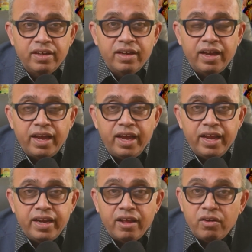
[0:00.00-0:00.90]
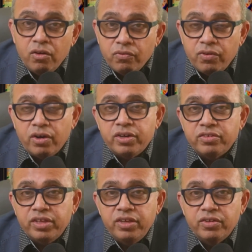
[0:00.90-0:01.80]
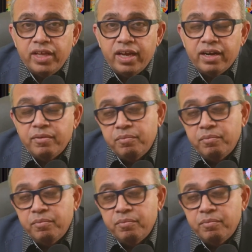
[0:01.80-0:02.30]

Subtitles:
And I'll look forward to see you there.